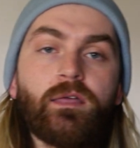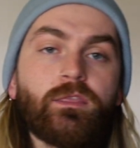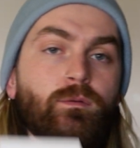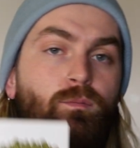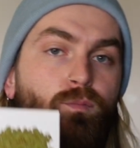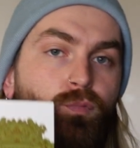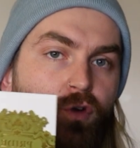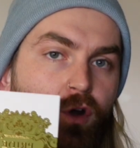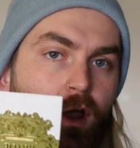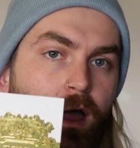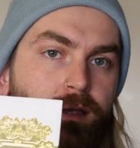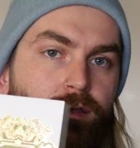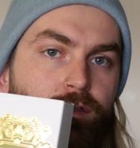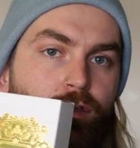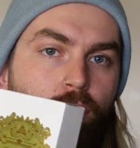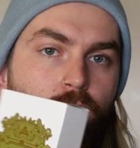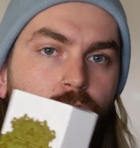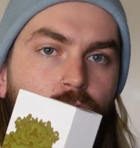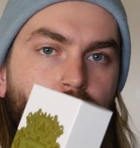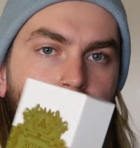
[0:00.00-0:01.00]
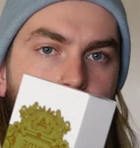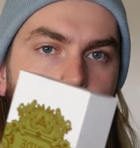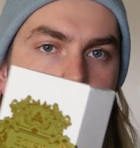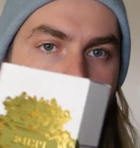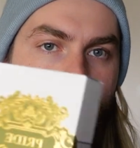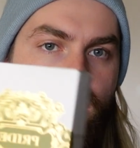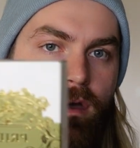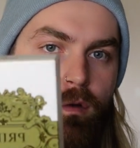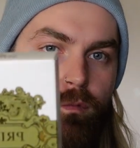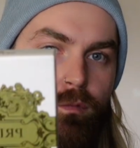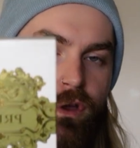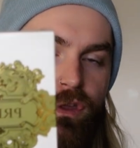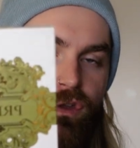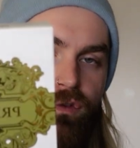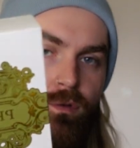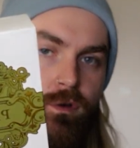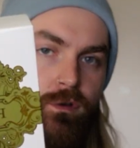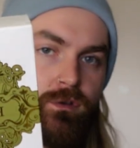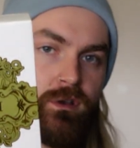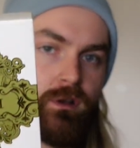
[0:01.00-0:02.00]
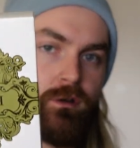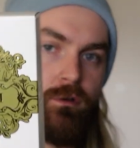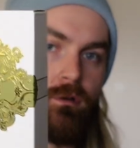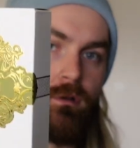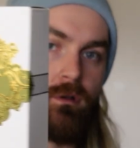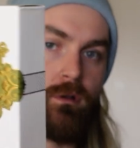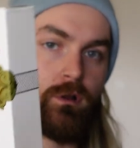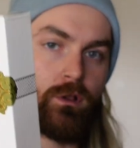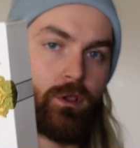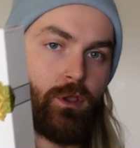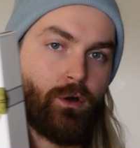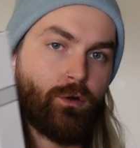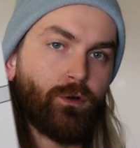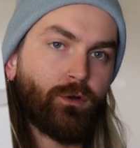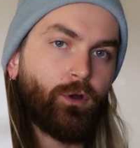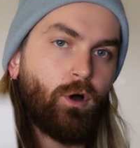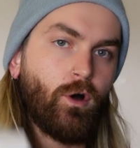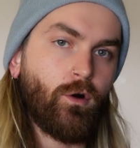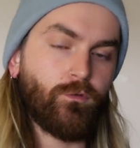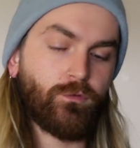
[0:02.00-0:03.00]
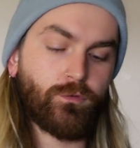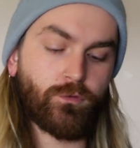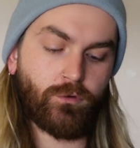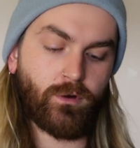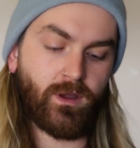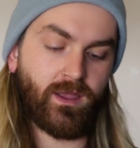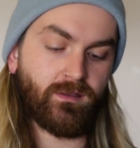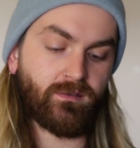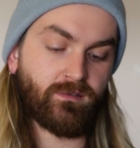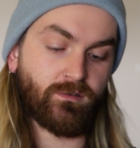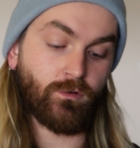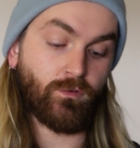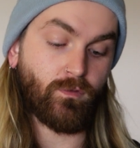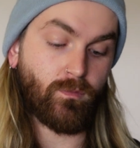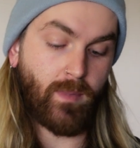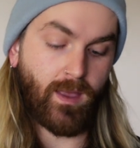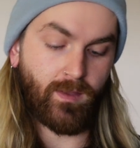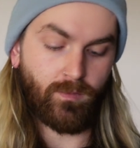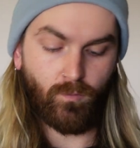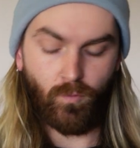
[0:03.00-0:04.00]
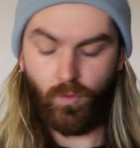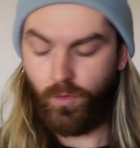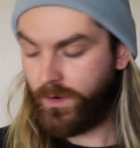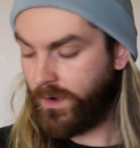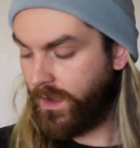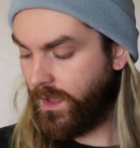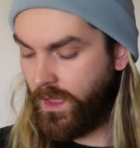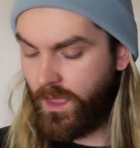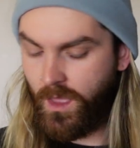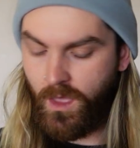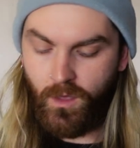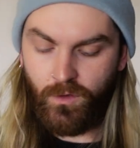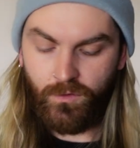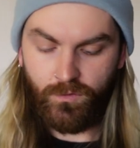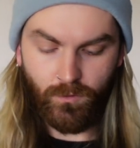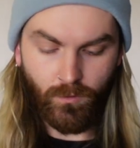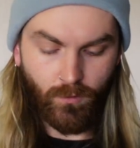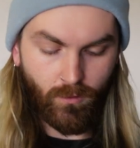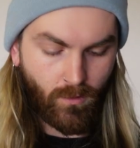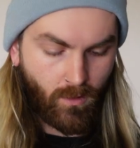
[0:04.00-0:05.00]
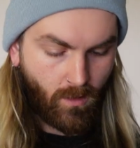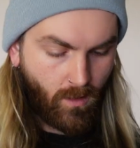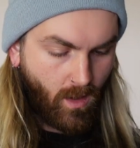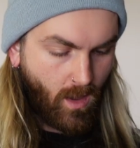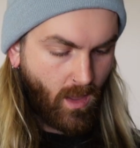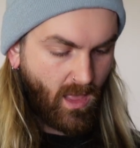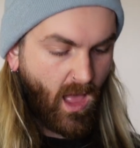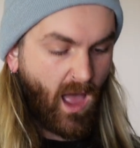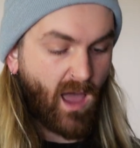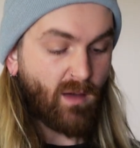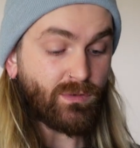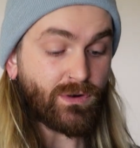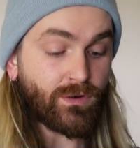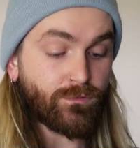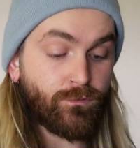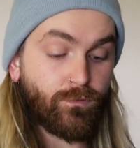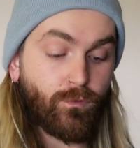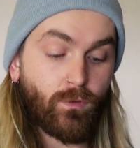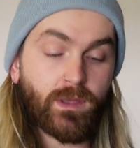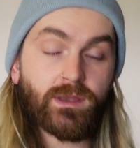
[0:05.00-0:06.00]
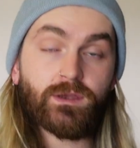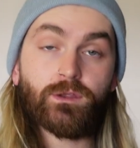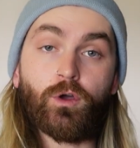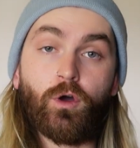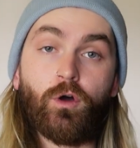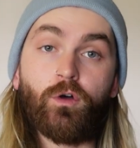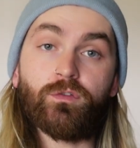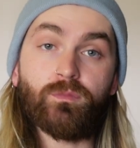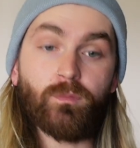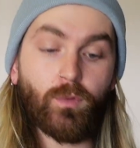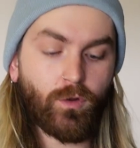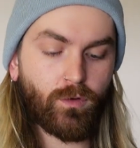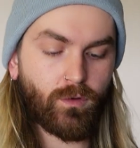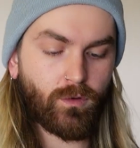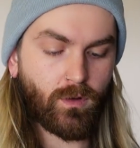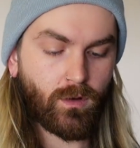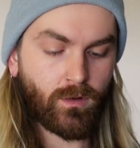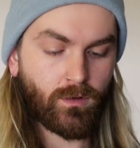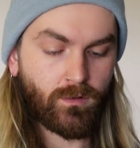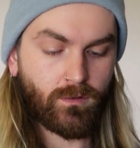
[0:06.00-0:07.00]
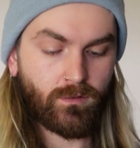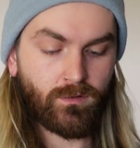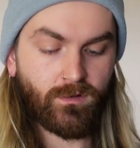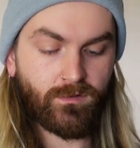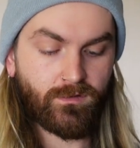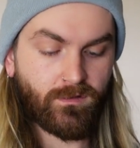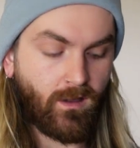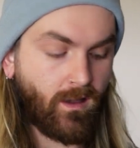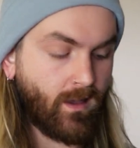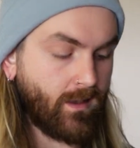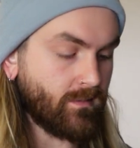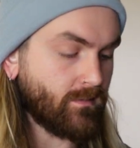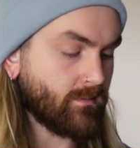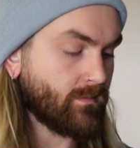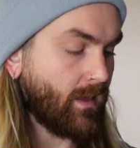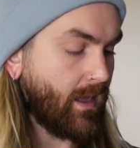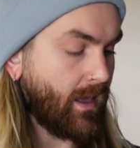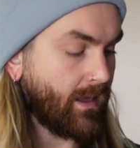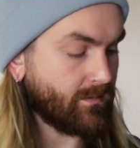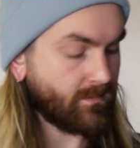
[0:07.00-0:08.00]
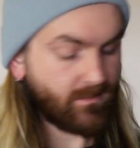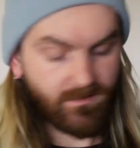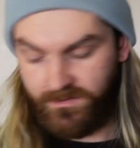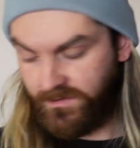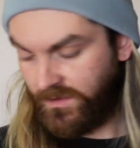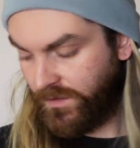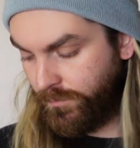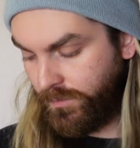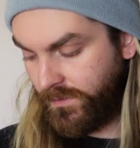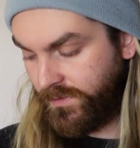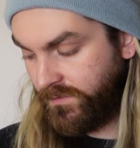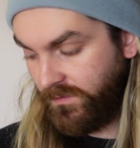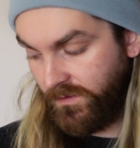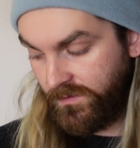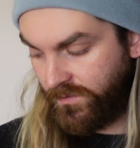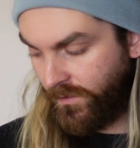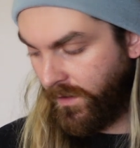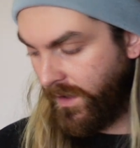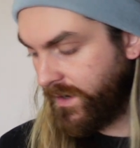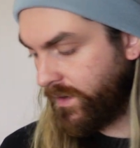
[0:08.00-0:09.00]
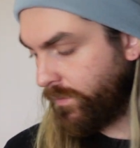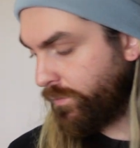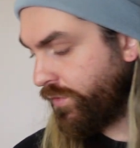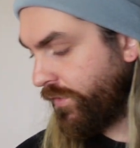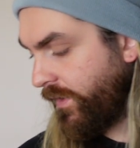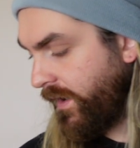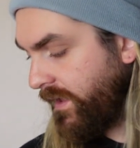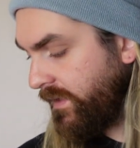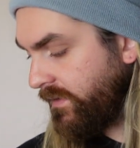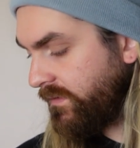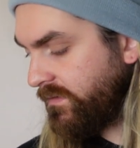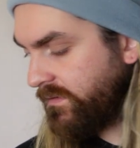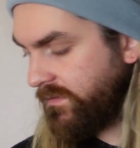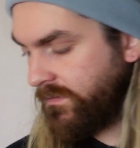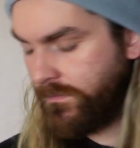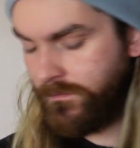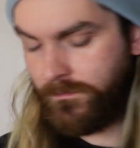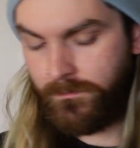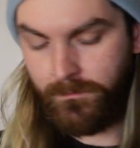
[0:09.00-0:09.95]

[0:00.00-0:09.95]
than Pride Gold, which was a clone of Creed Silver Mountain Water. So I would avoid Cosmo Designs and stick with designer brands.